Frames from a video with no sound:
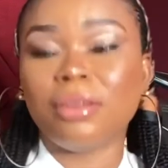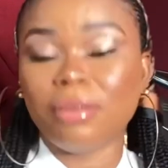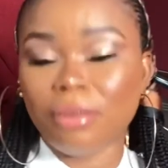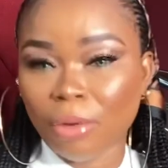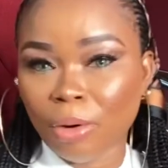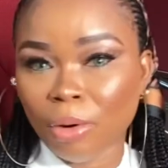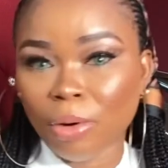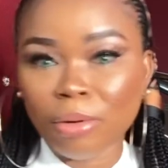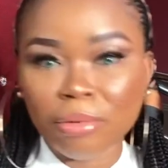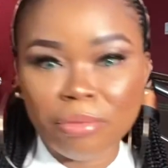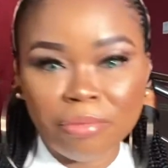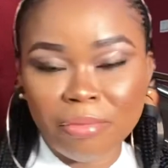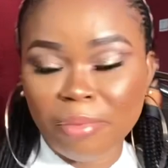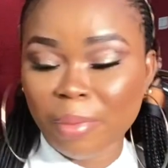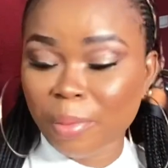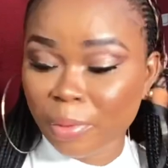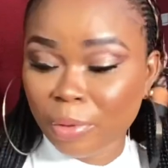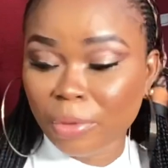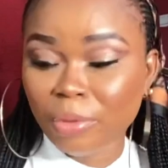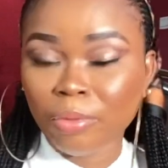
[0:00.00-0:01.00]
or
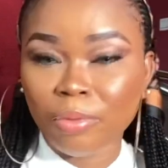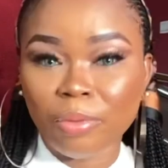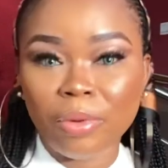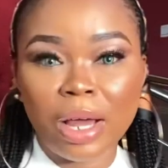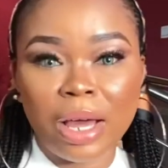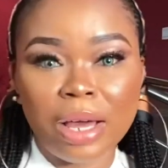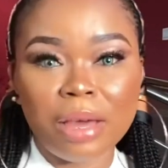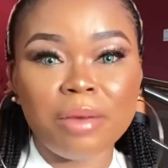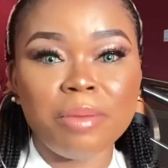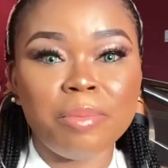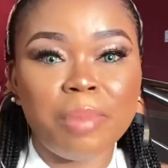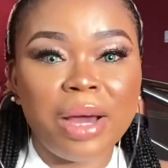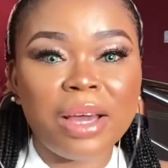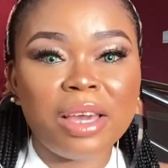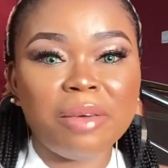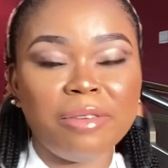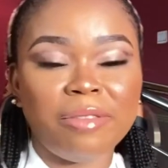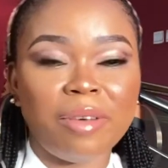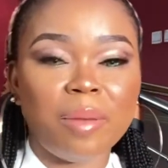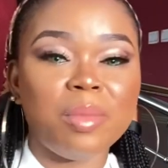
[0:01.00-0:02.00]
like back
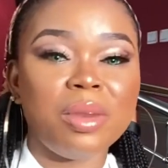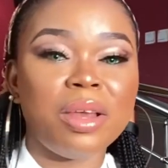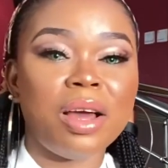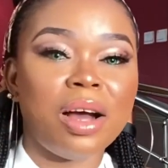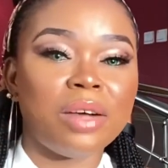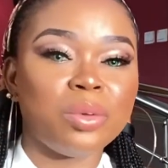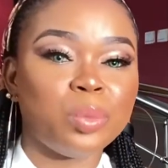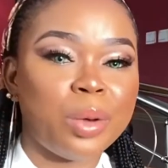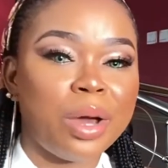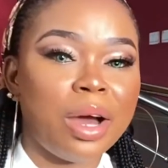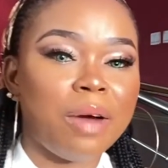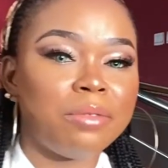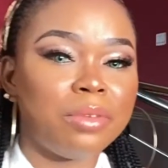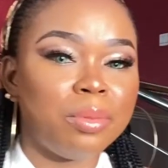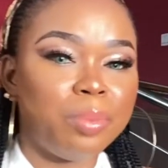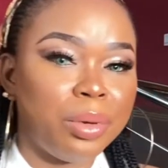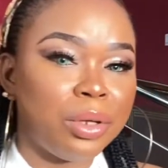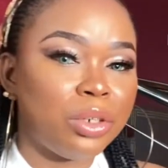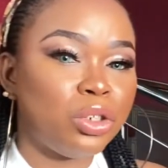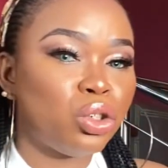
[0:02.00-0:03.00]
in my family house, we have the
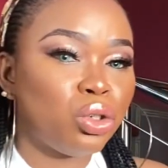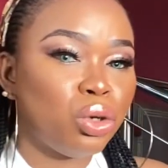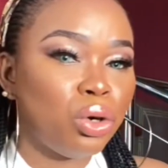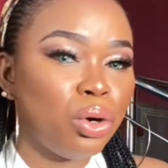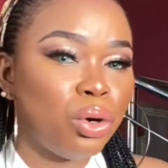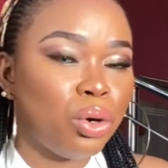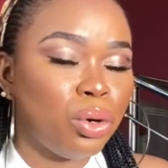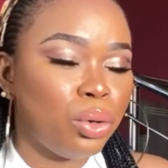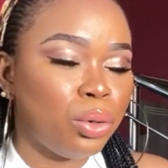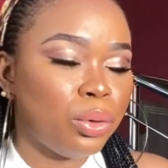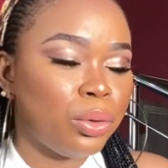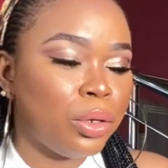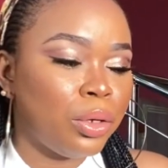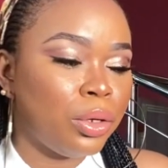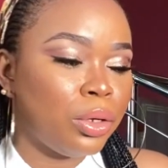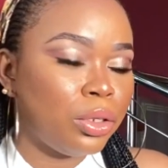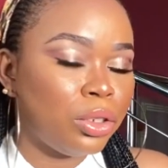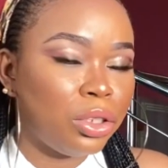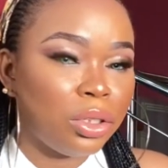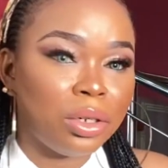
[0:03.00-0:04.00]
petrol
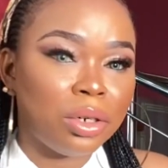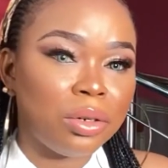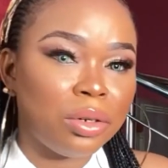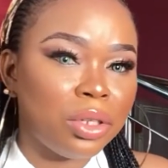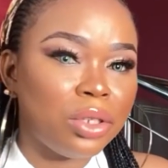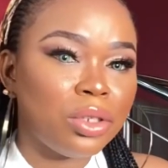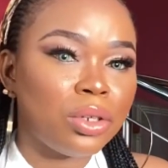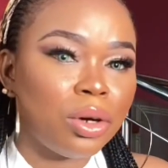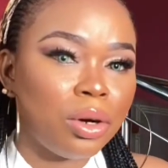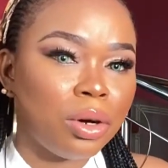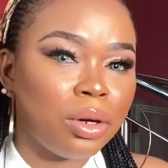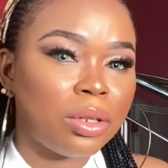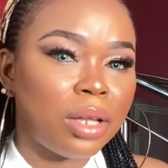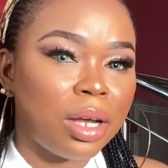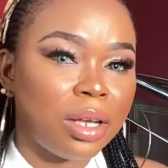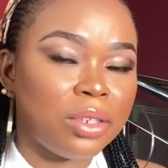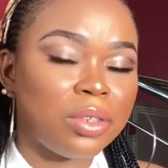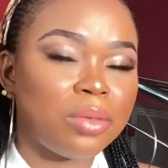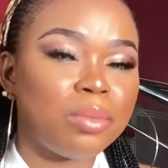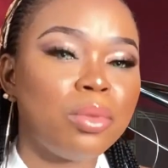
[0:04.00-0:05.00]
generator,
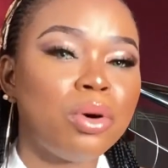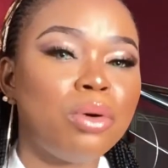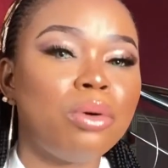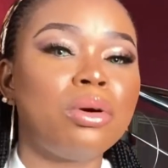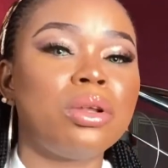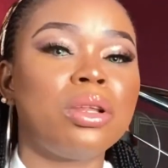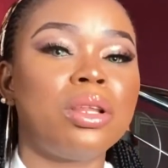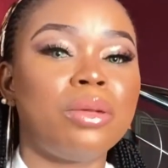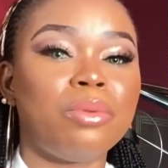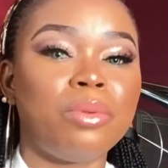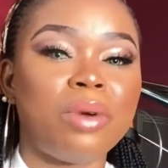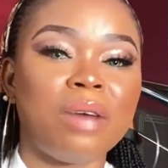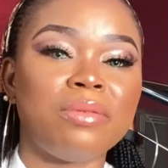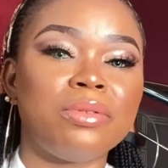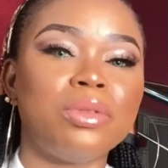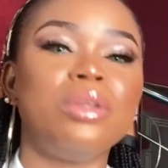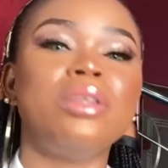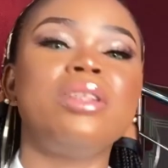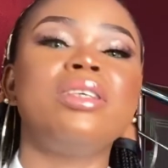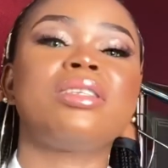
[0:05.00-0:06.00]
that small one. Then we have
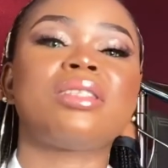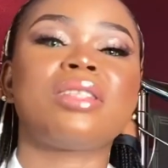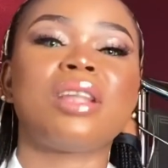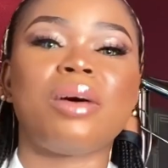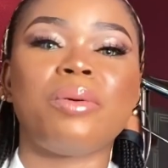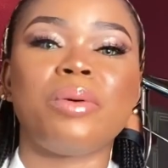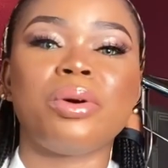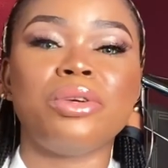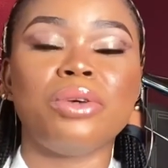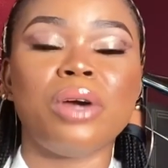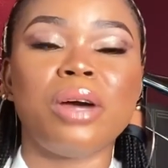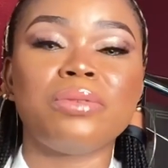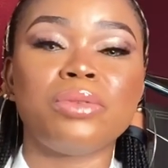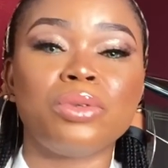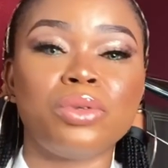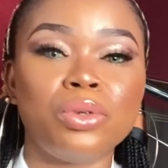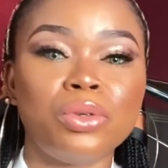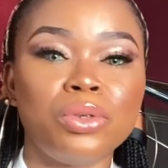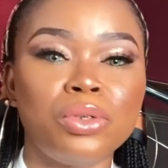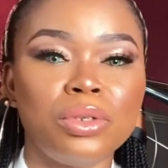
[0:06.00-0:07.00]
the least tower, you have
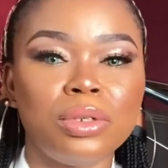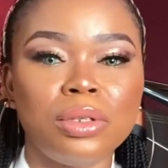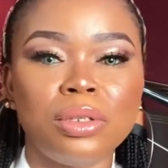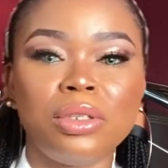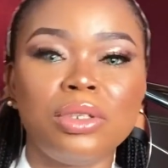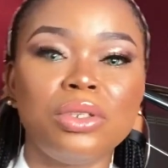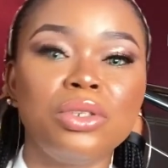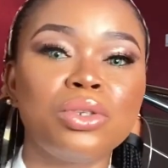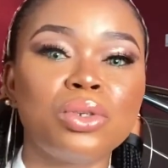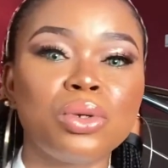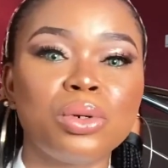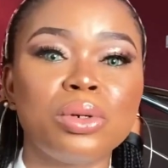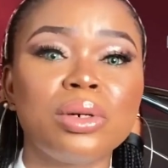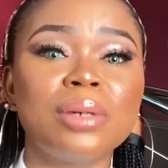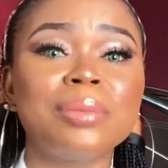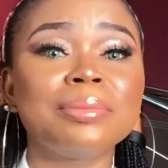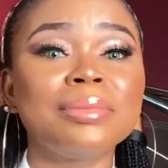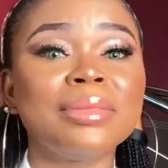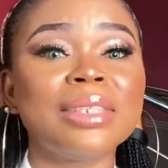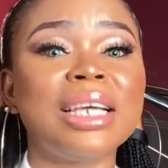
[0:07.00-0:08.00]
to use diesel,
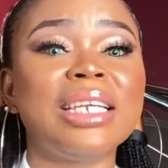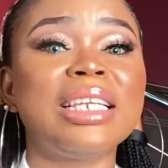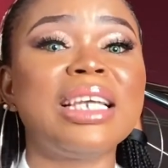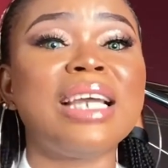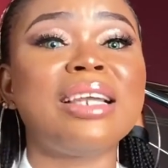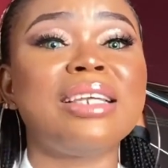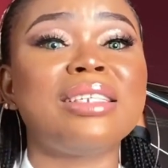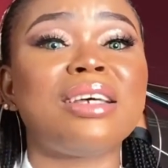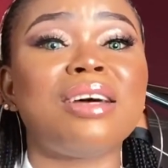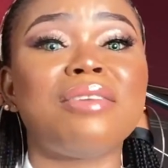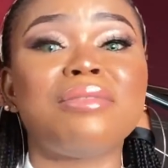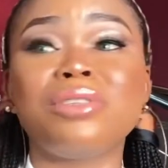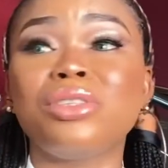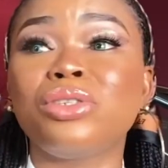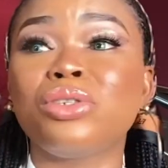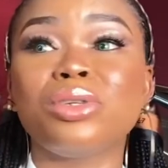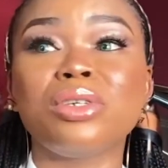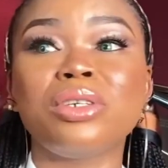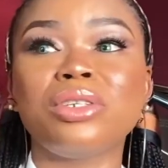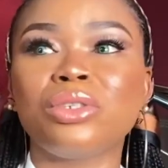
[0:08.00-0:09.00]
and then a liter of
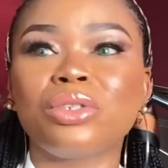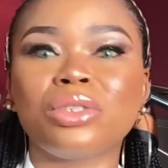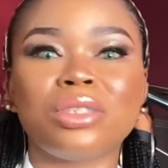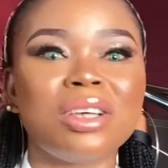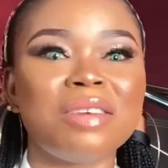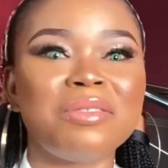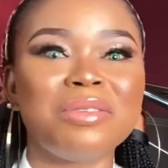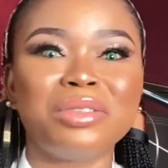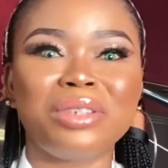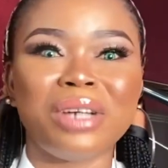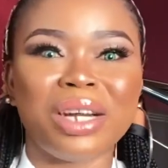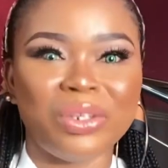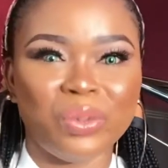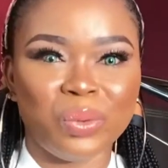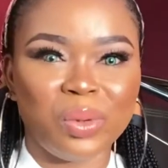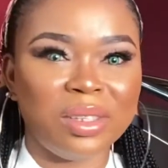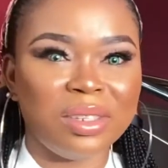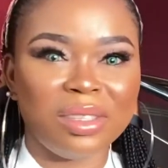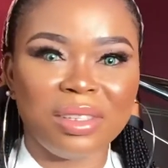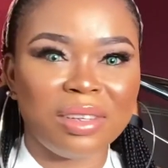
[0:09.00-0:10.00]
diesel is
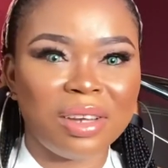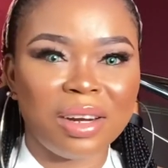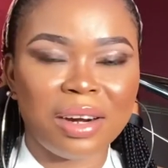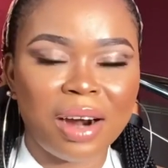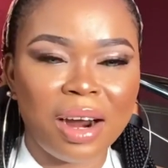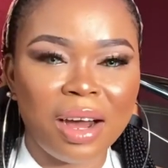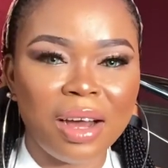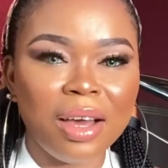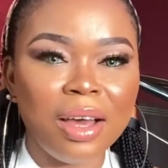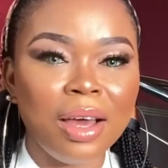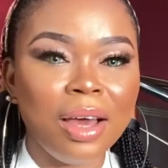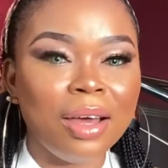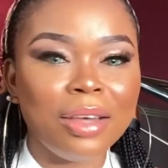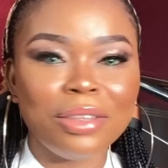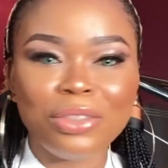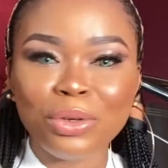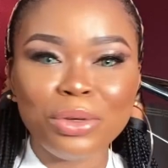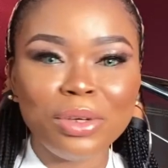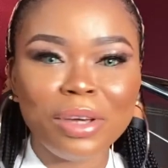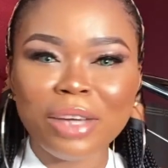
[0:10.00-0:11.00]
720 naira.
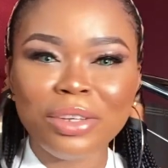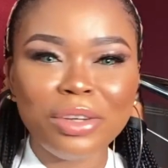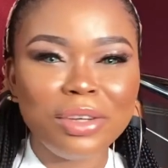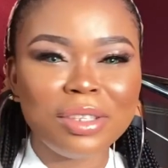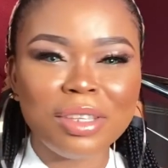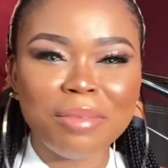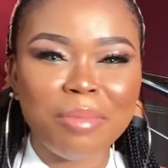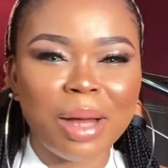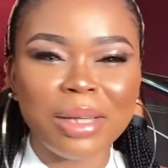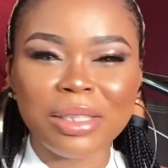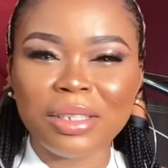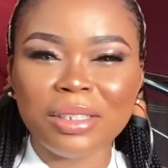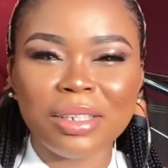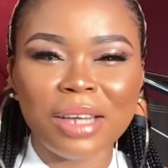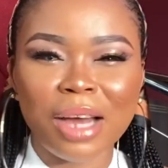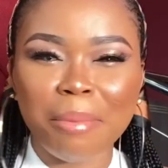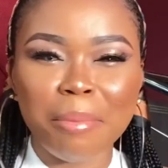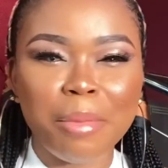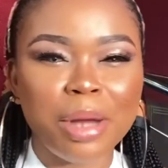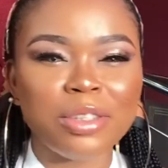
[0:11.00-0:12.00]
So you can just imagine
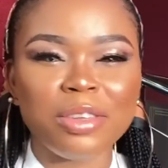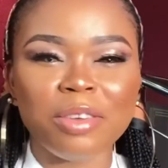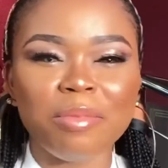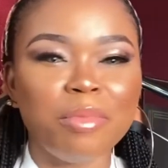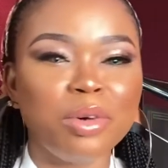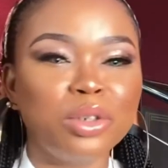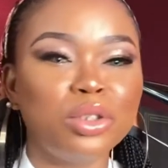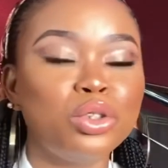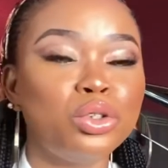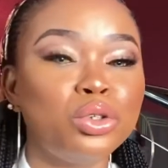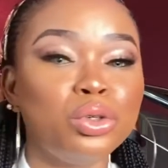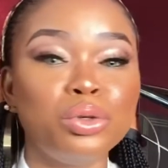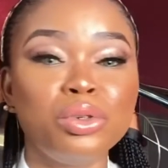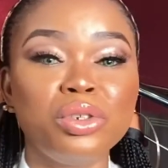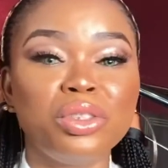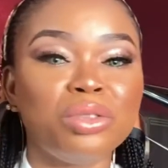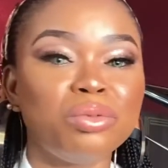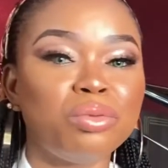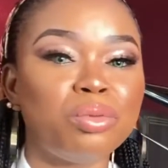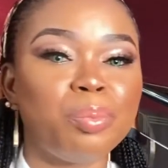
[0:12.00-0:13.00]
the amount of money you
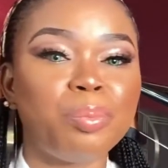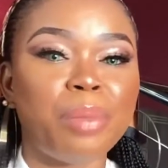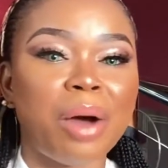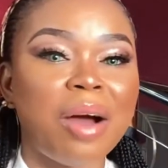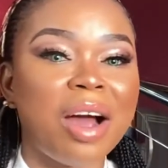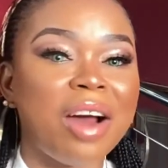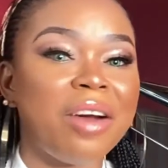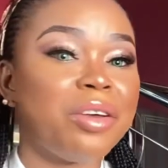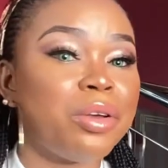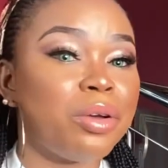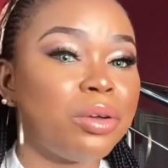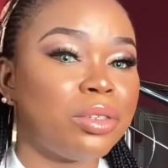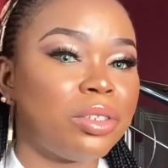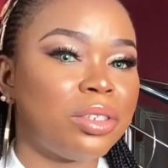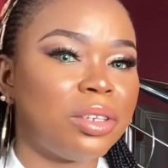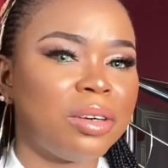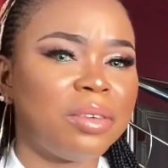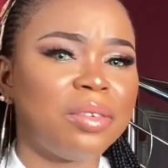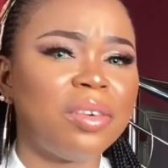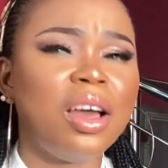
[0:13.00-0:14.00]
use in powering
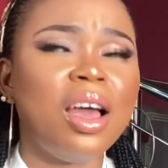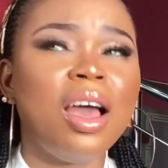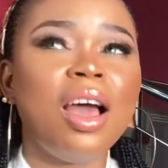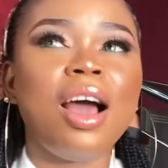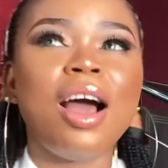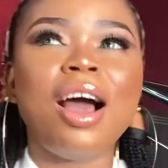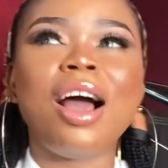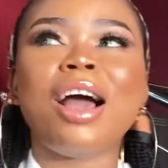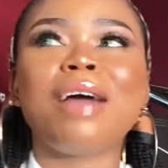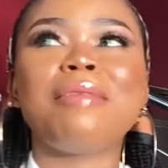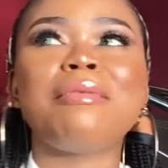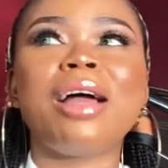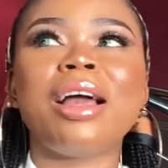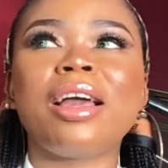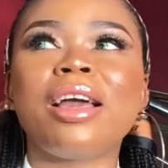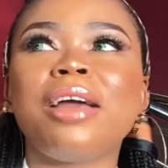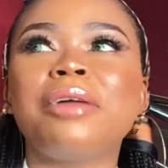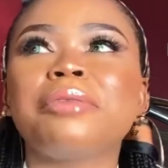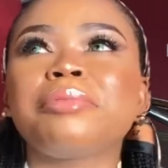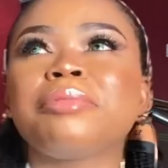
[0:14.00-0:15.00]
yourself. I'm like,